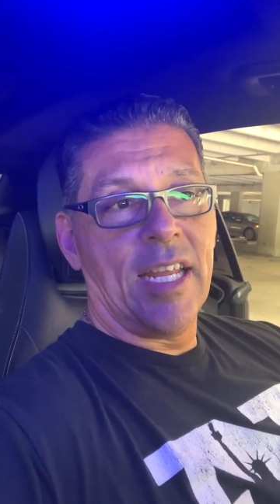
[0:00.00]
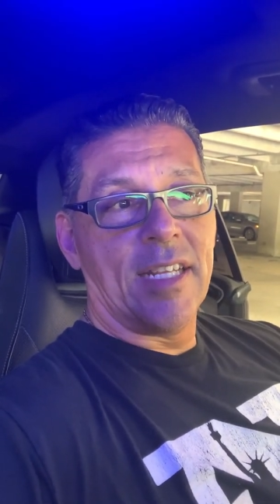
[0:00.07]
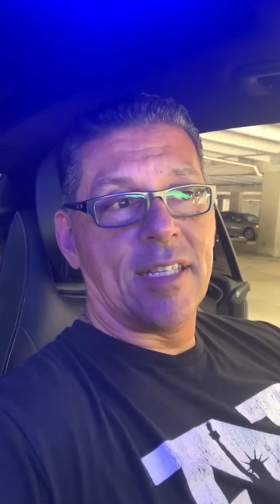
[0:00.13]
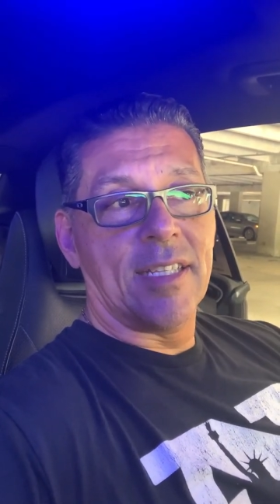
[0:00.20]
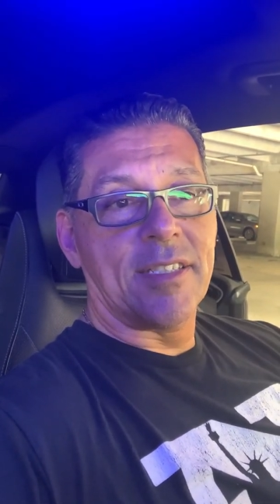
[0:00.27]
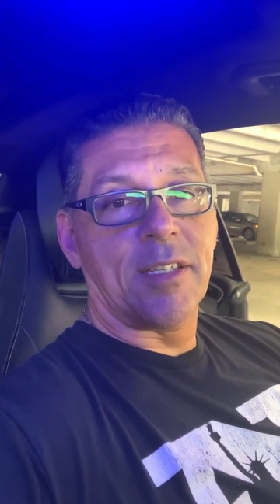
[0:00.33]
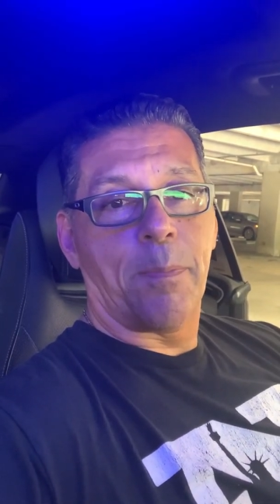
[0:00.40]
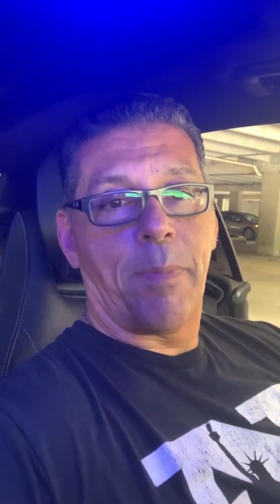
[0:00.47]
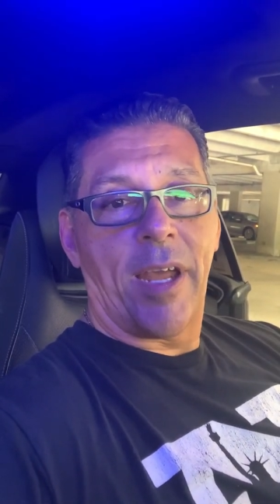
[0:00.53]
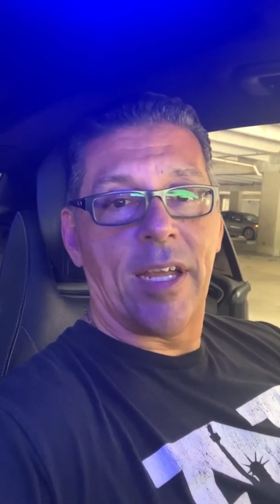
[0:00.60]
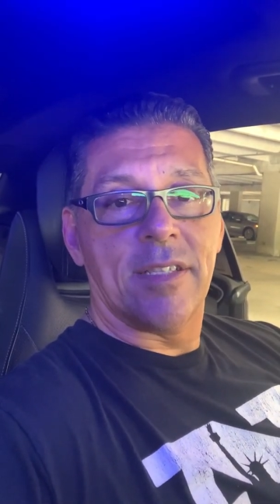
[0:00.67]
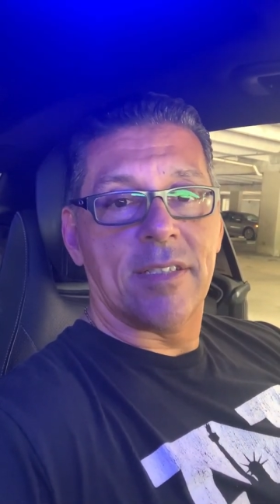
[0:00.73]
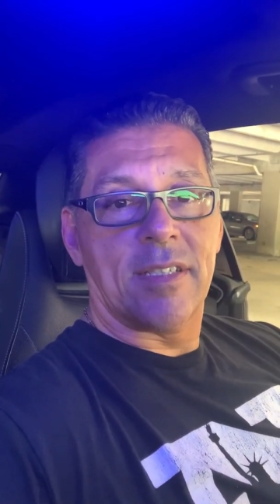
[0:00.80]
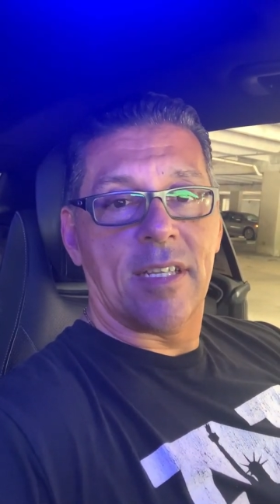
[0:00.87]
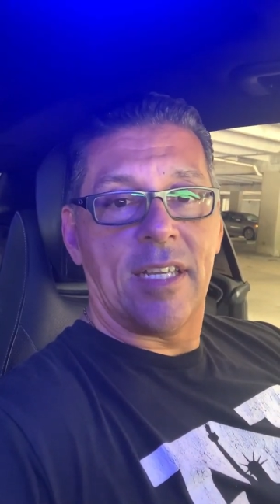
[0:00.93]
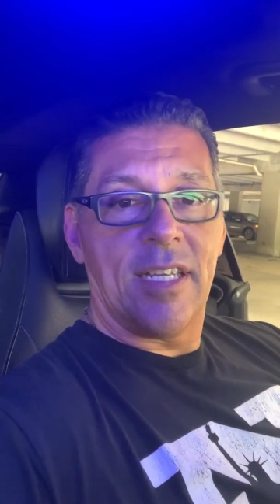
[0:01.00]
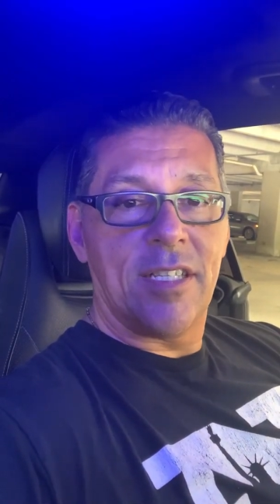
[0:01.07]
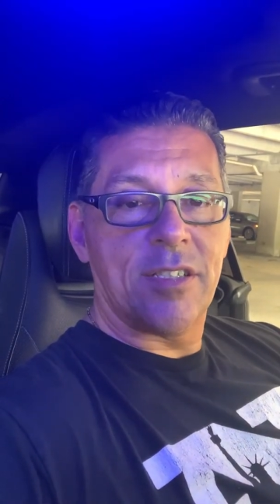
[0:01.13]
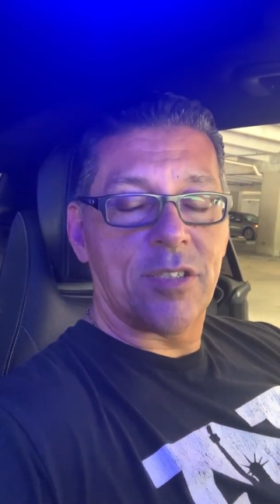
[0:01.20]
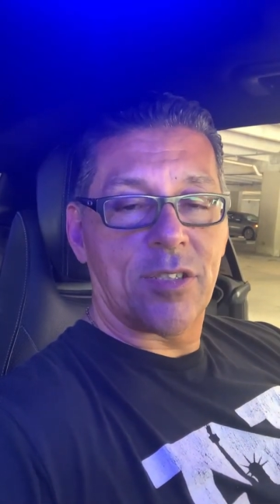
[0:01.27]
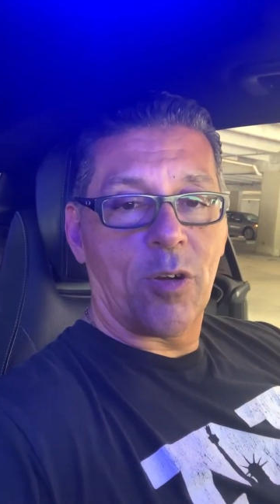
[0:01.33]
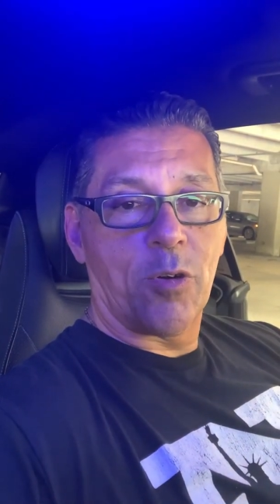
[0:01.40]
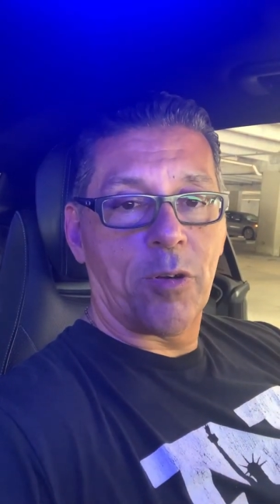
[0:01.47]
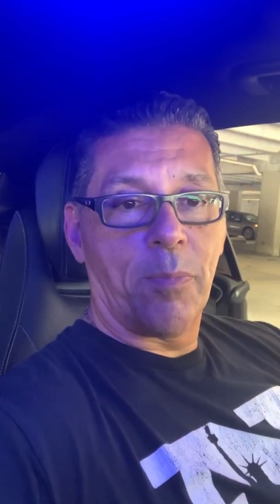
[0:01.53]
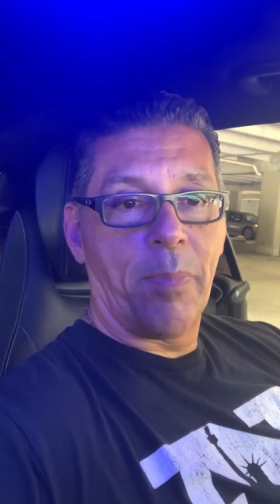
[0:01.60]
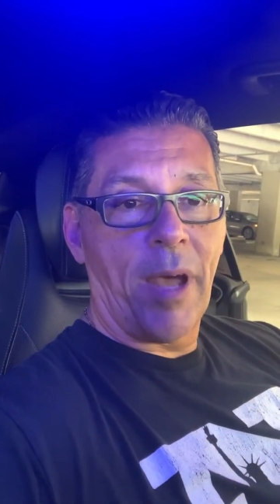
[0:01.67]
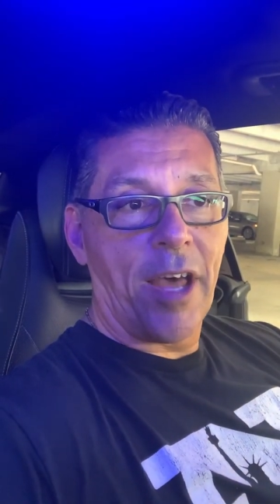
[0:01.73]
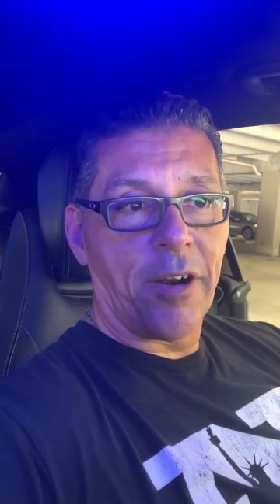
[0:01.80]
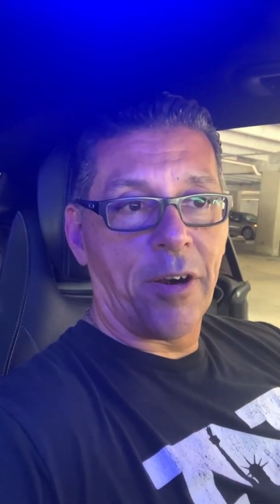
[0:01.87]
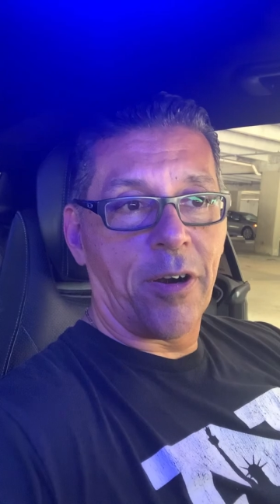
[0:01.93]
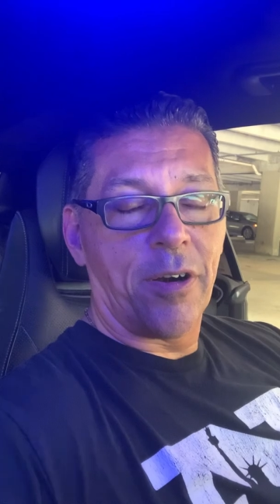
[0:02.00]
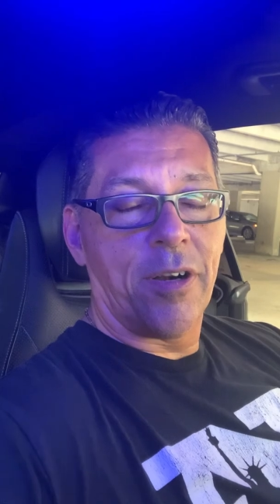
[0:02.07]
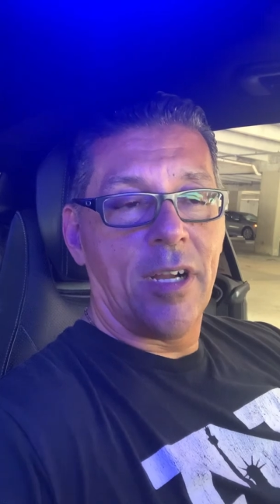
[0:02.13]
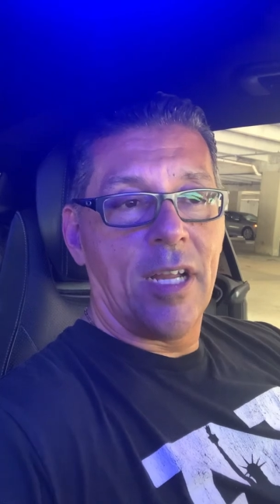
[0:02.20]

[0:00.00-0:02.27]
dissipates the heat soak better.